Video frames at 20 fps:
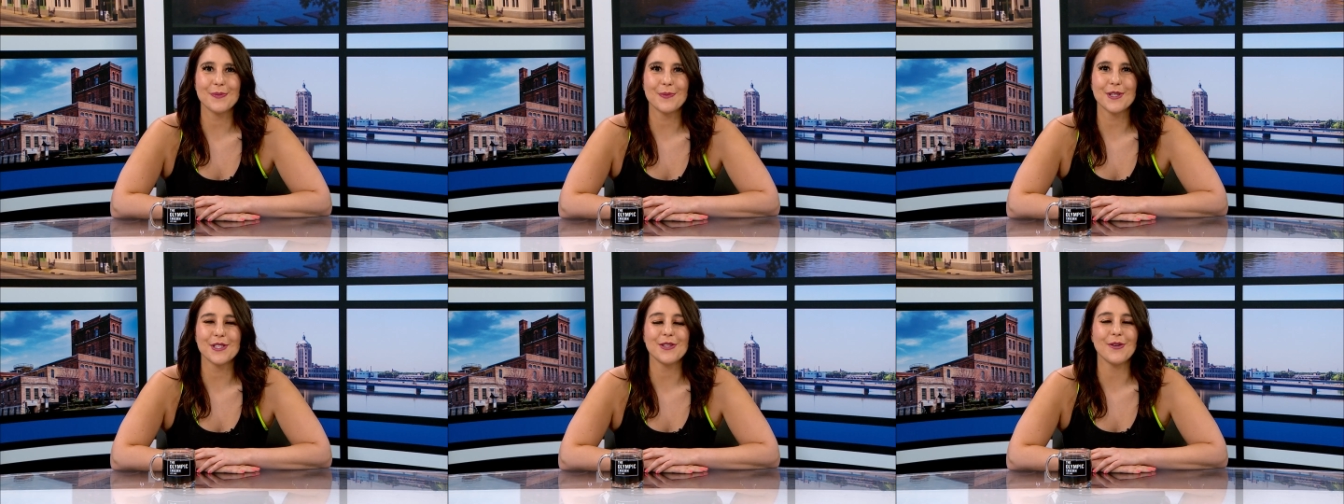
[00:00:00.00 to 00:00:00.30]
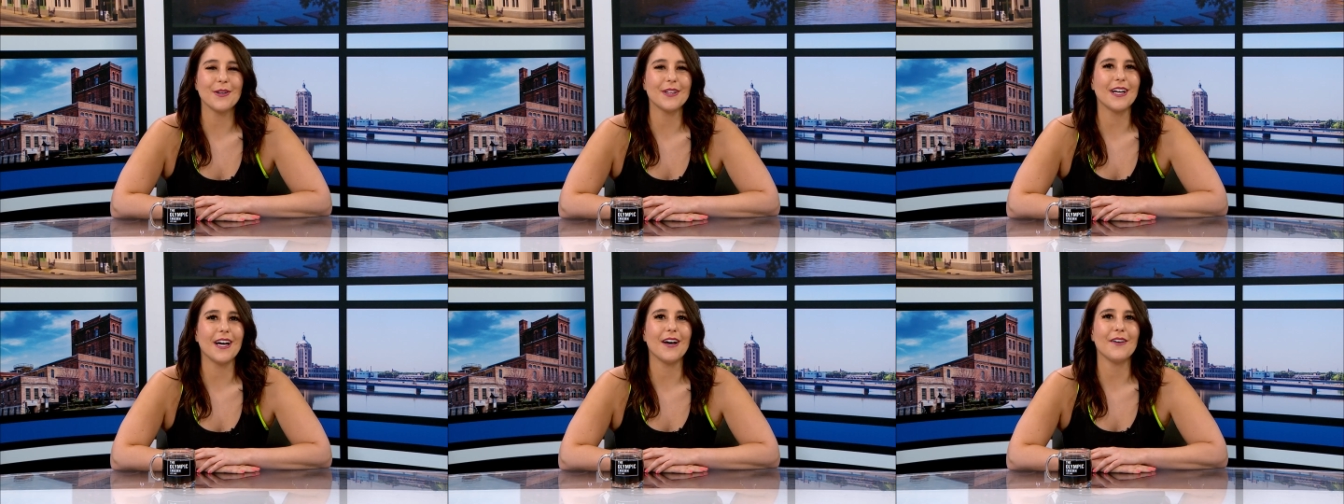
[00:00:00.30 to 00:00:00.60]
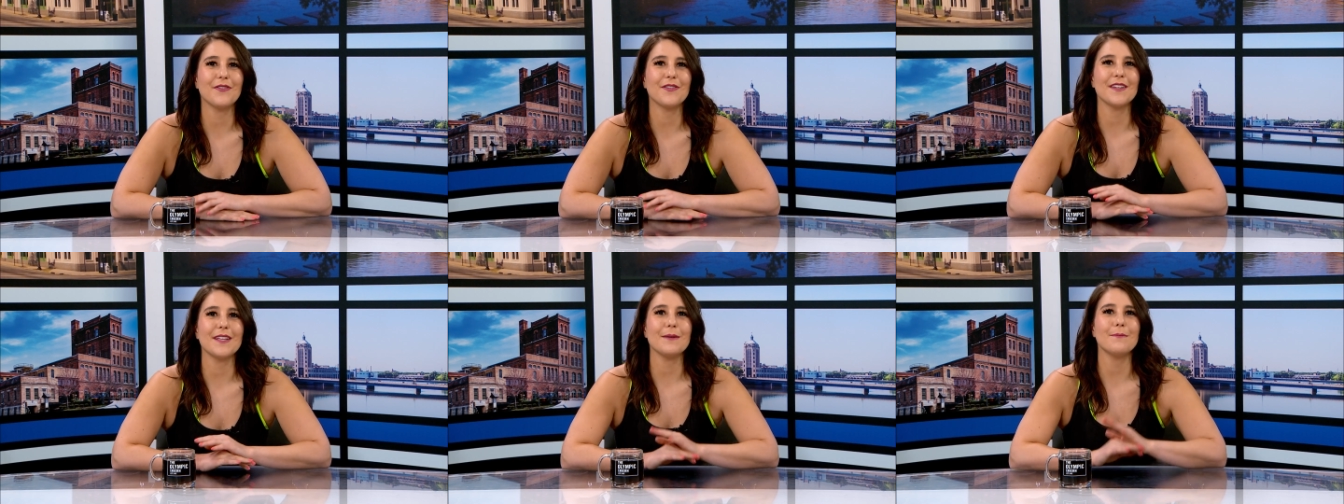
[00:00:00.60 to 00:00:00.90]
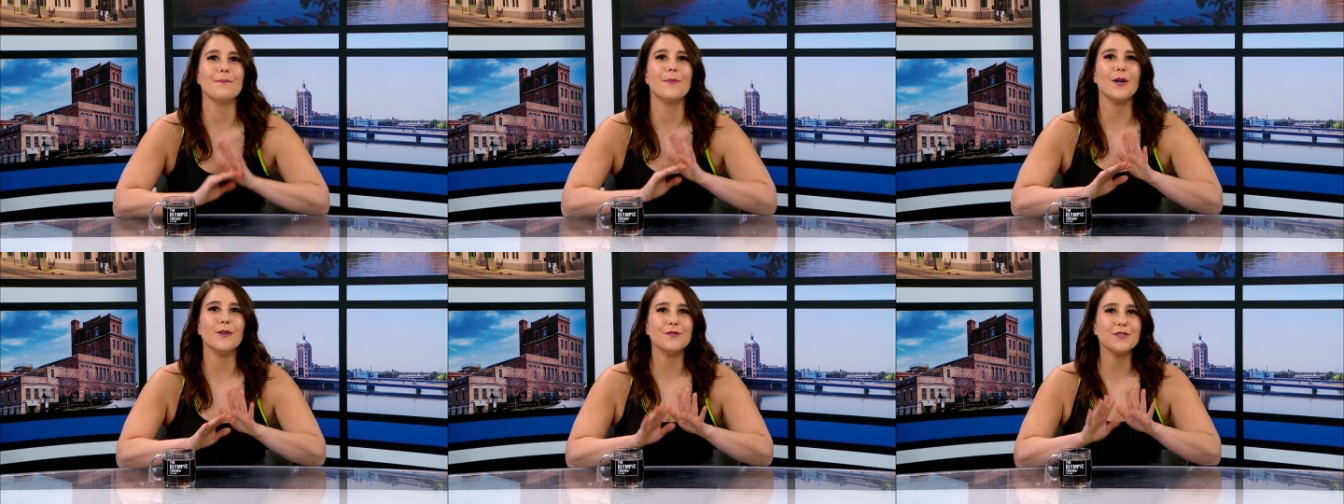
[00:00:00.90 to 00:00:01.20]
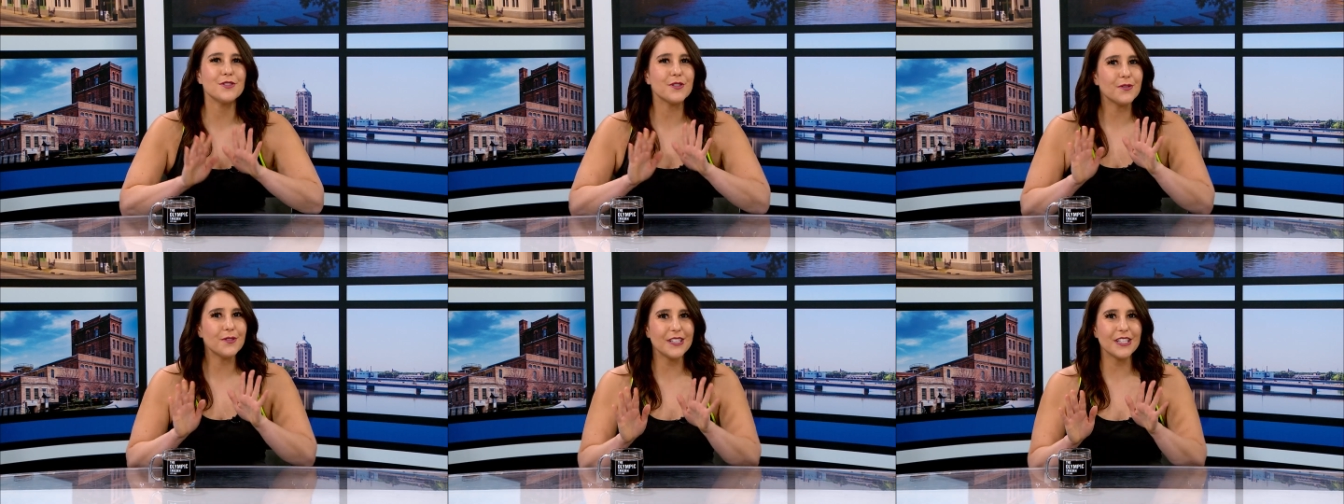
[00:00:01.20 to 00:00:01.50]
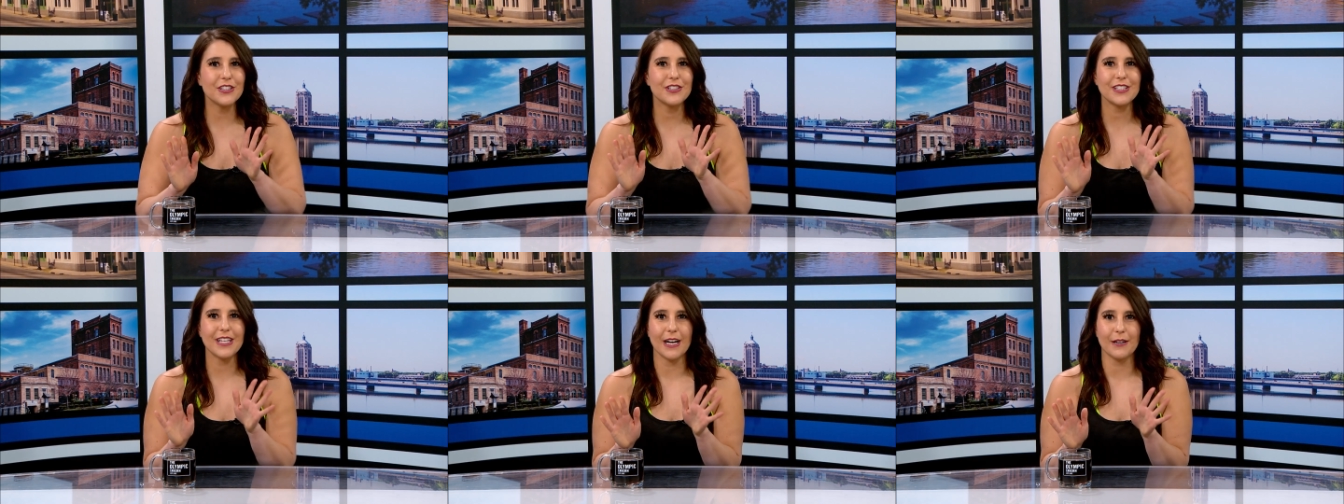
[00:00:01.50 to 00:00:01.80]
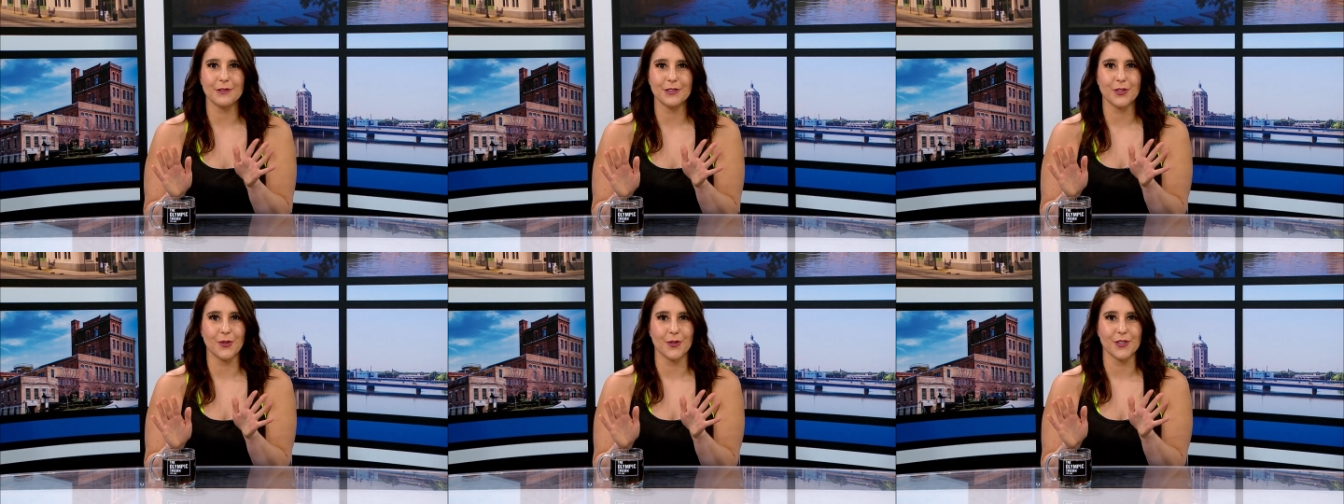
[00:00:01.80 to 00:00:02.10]
we're showing off the most unique
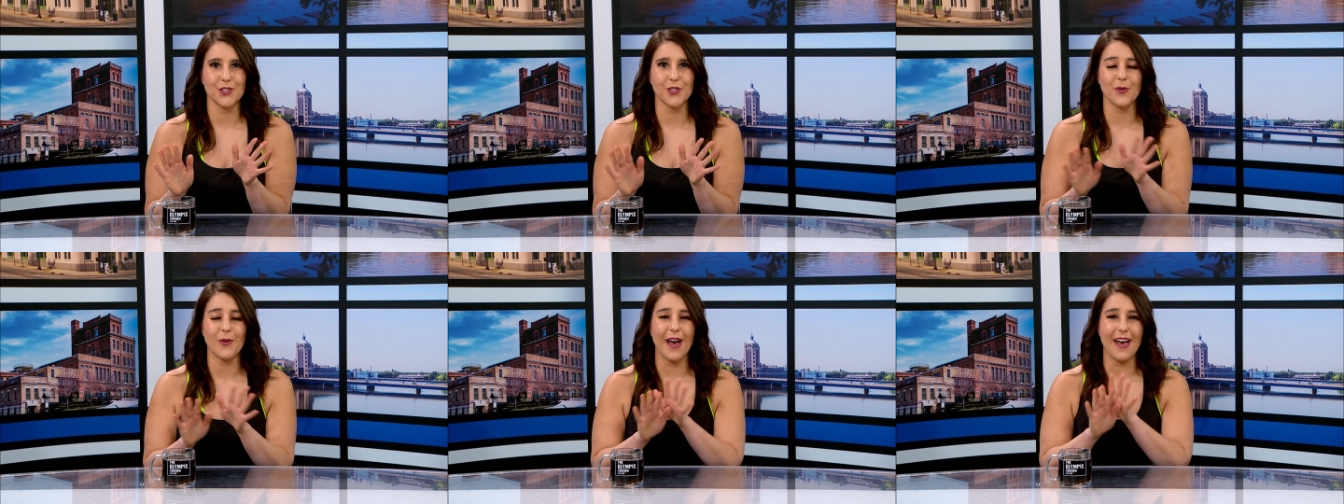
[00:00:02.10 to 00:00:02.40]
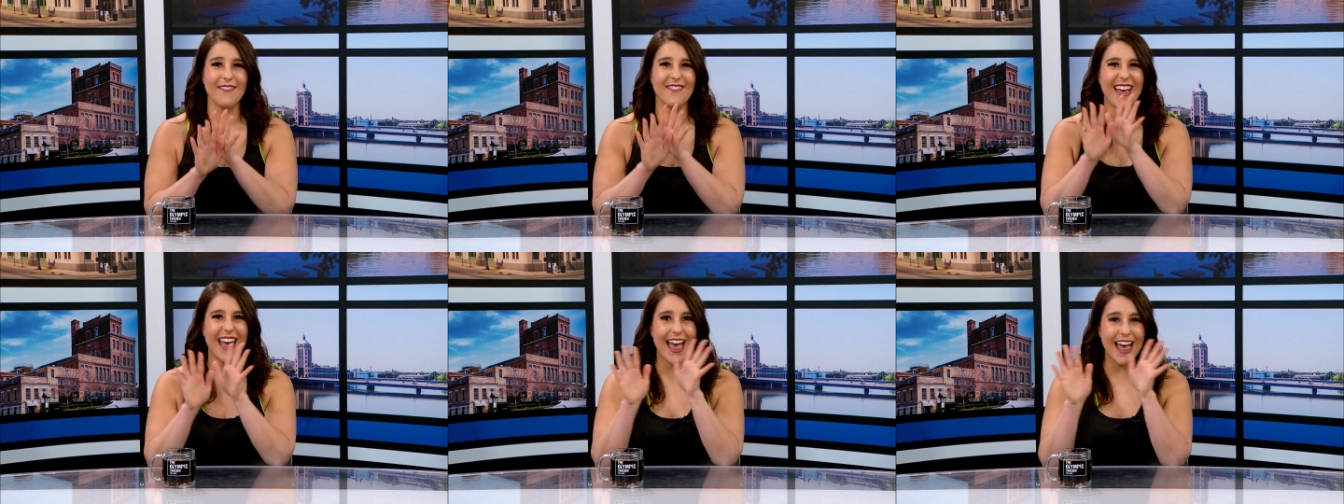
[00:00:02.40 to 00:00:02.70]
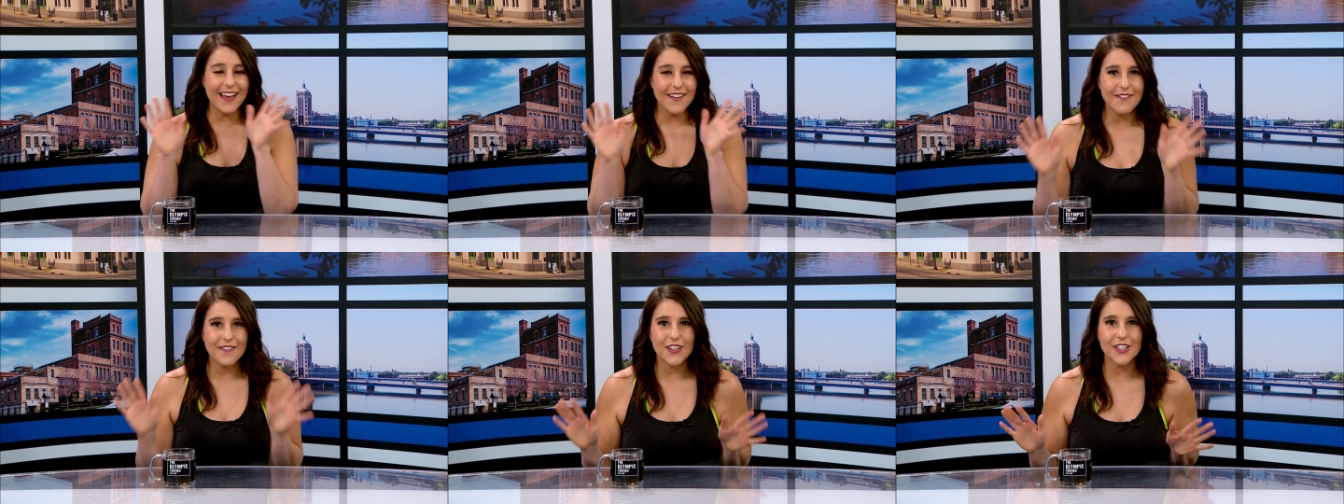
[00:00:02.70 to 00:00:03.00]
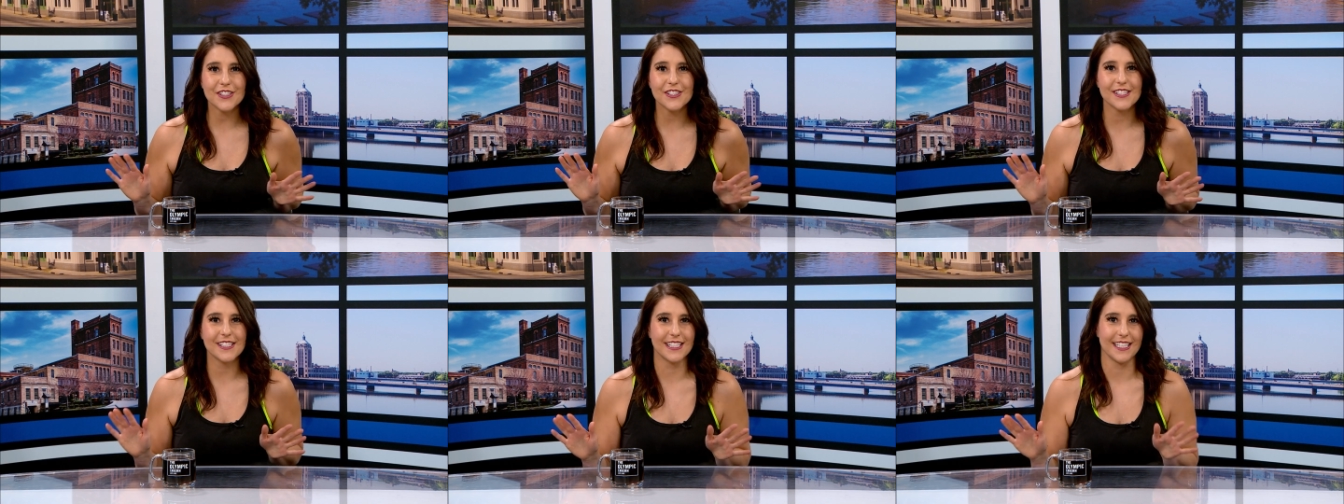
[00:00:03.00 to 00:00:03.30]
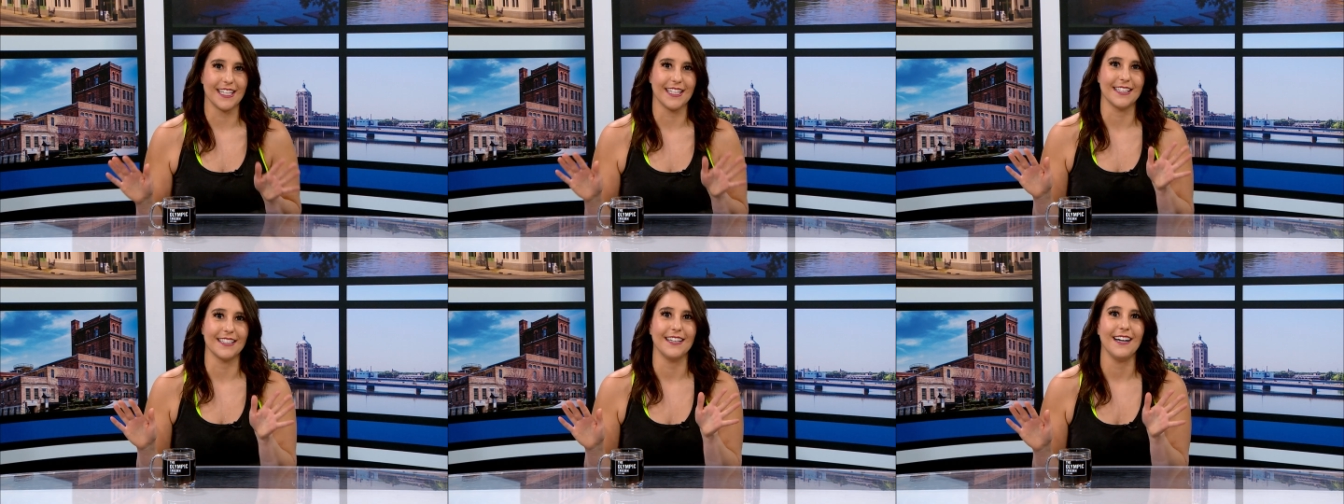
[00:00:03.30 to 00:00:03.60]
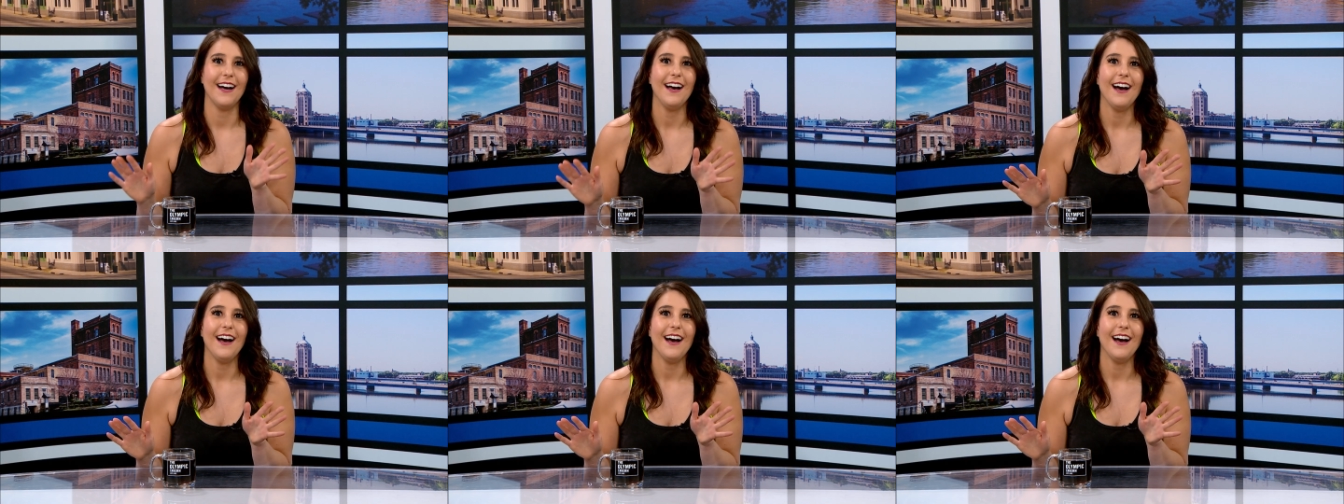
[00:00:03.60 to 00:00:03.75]
shower doors you have ever seen